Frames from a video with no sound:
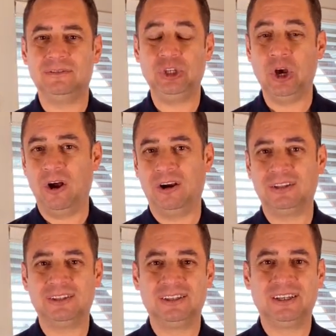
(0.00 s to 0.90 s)

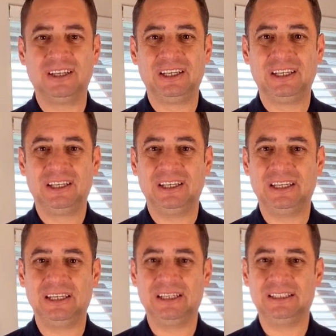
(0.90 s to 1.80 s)
yard,
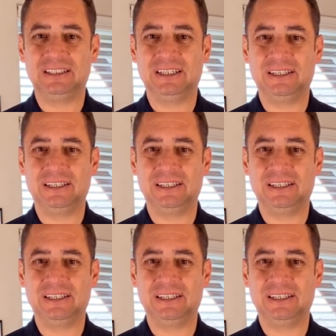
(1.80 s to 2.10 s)
and